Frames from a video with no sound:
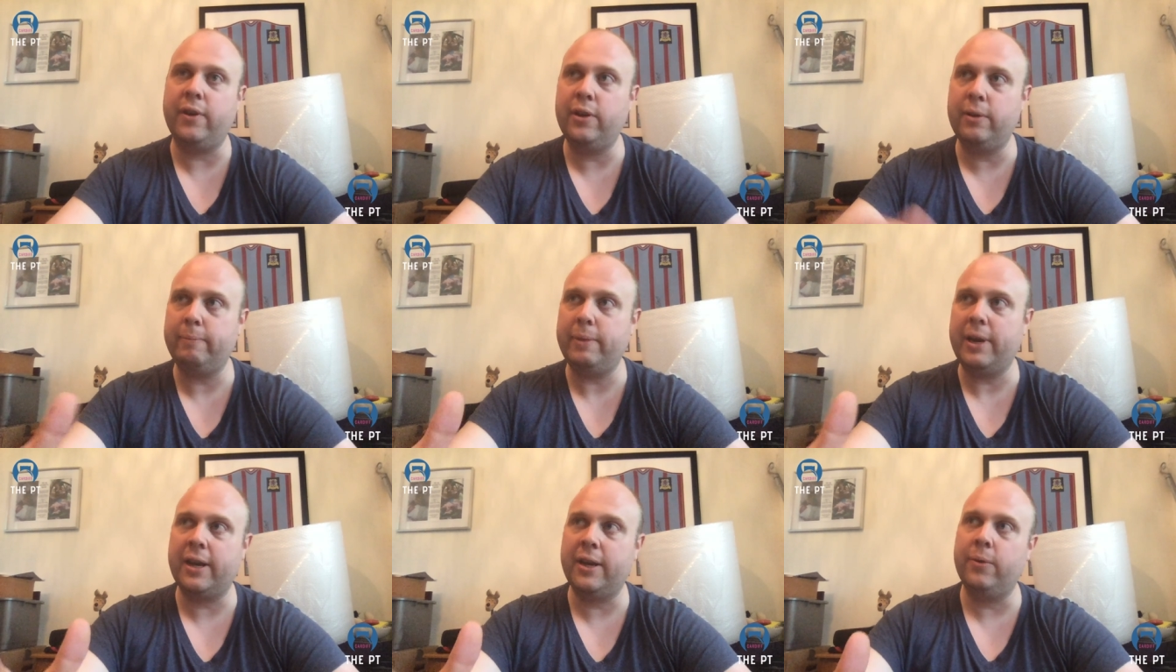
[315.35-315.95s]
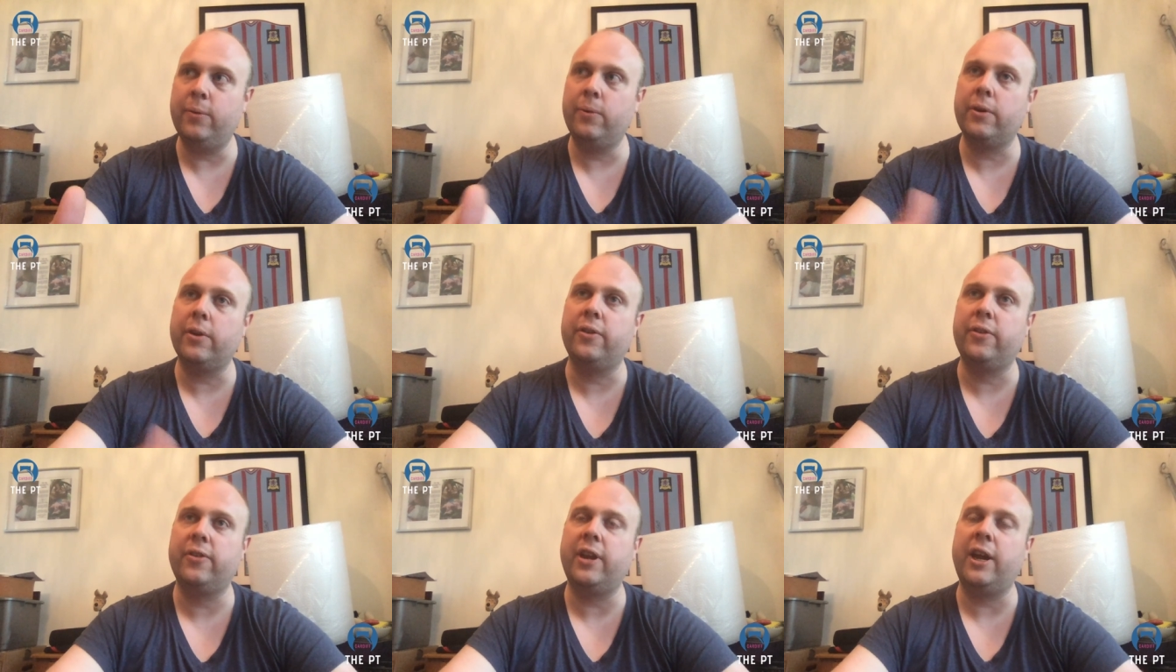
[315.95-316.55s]
I look back at
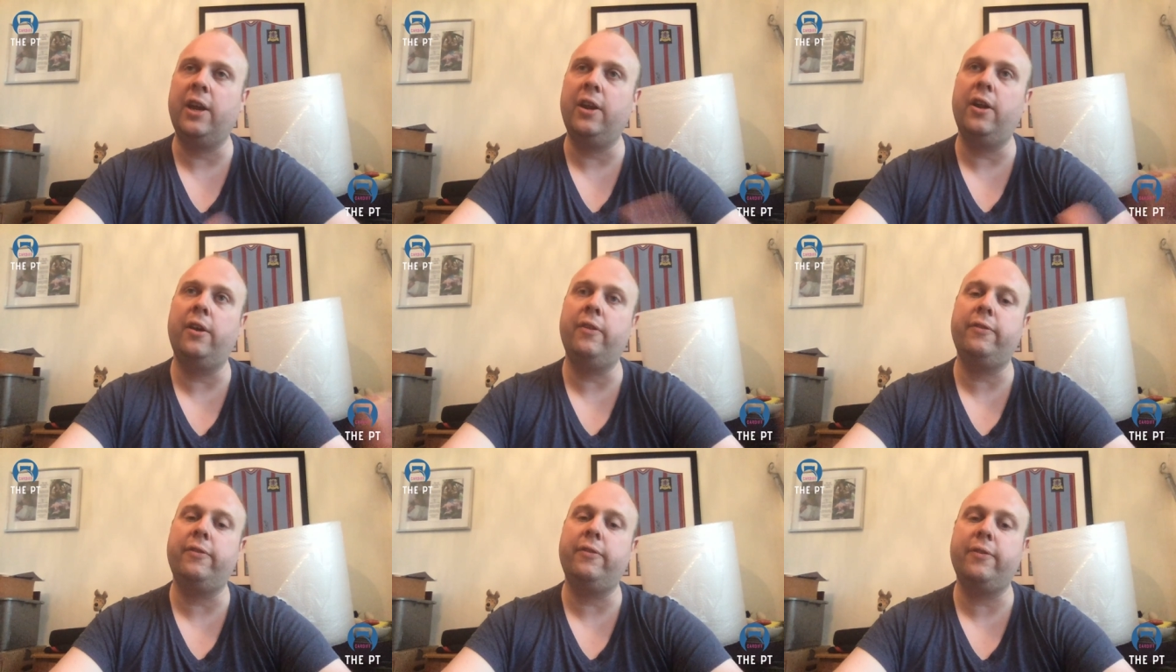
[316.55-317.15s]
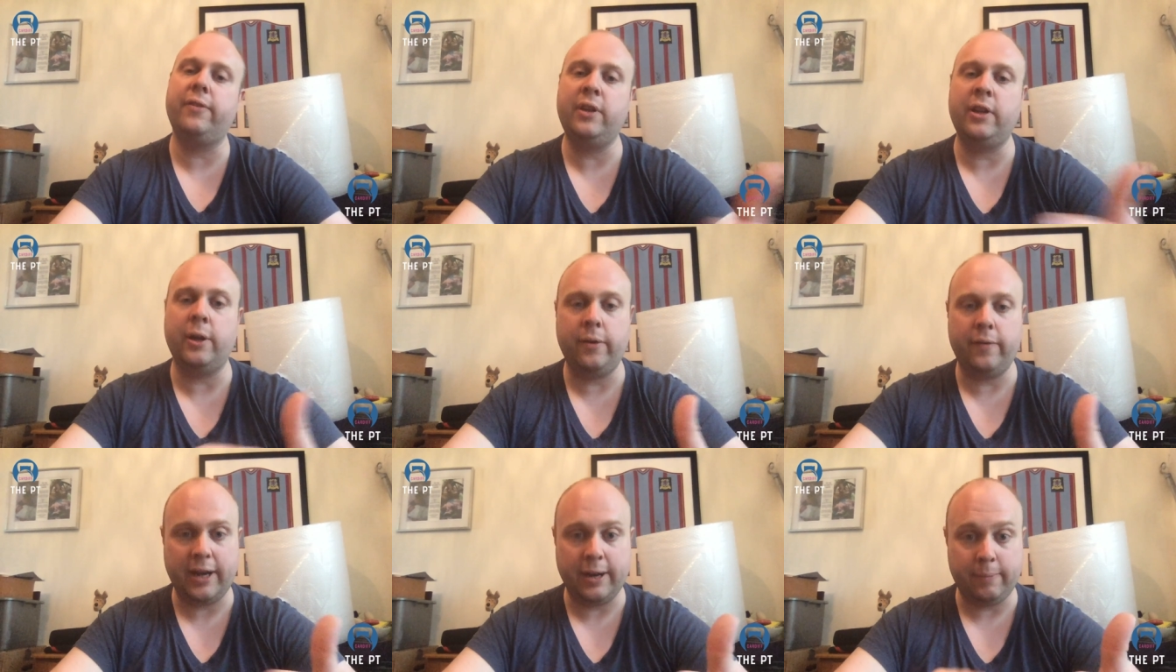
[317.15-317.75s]
August and I've, you know, I've
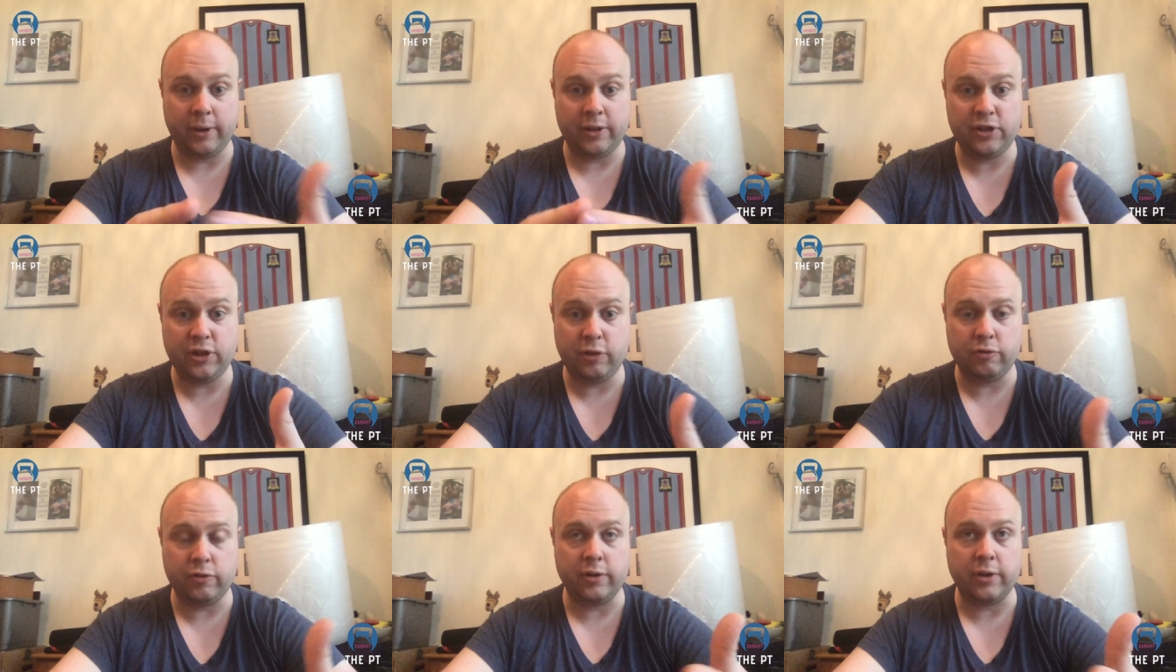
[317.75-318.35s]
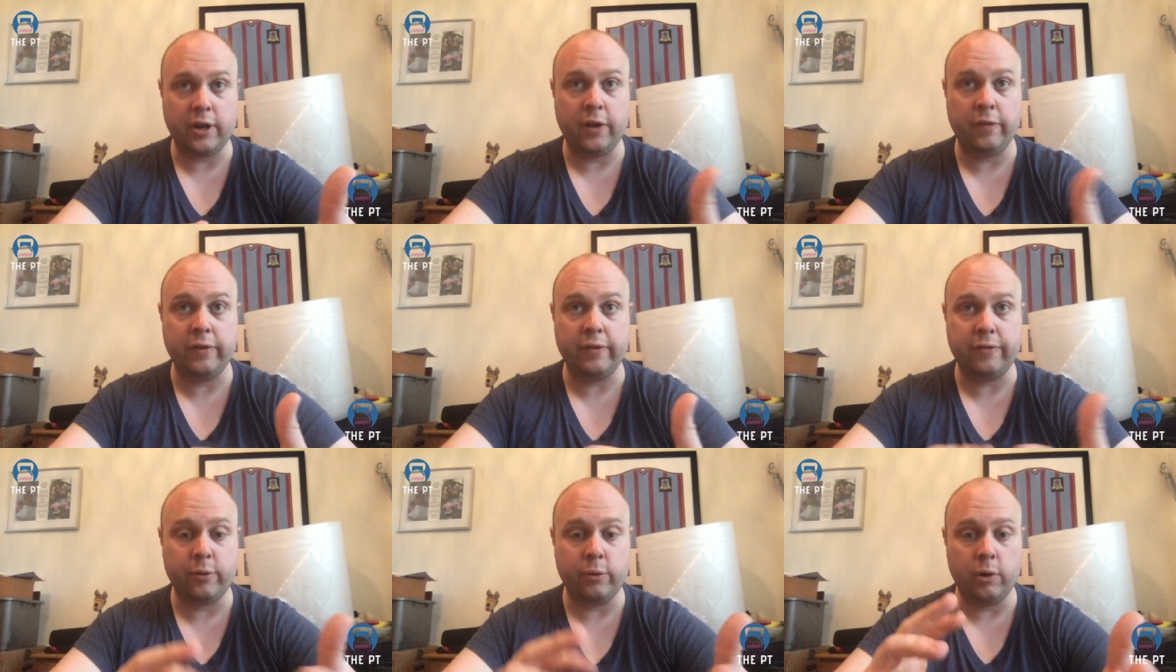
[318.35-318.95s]
had my children over
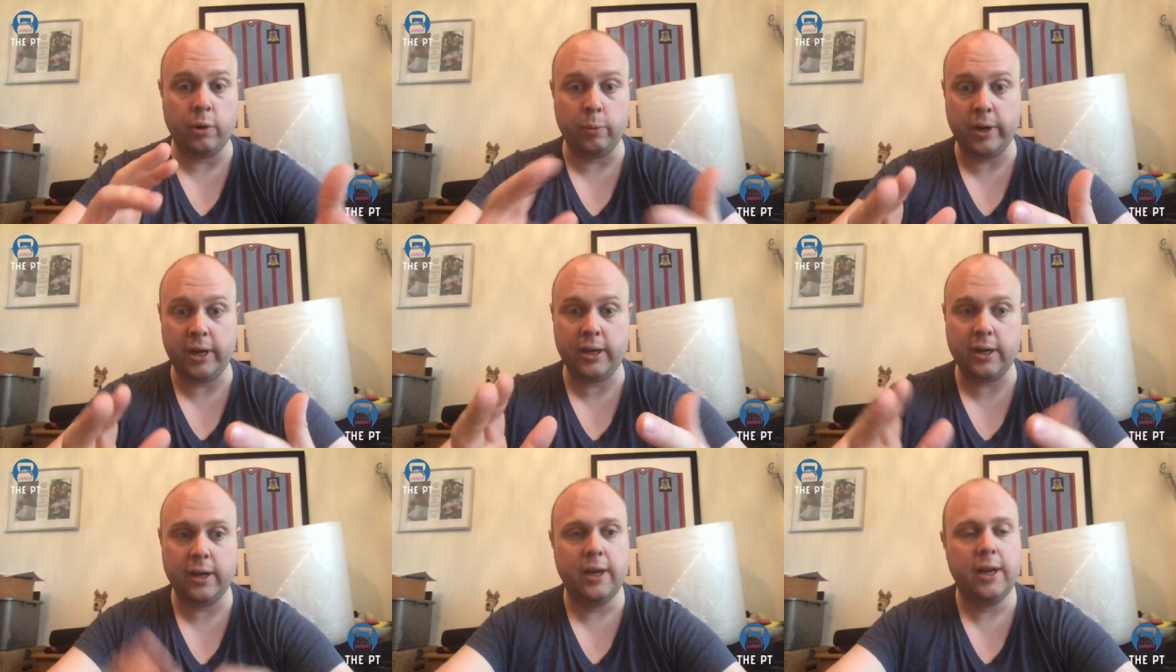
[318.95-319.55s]
for a week.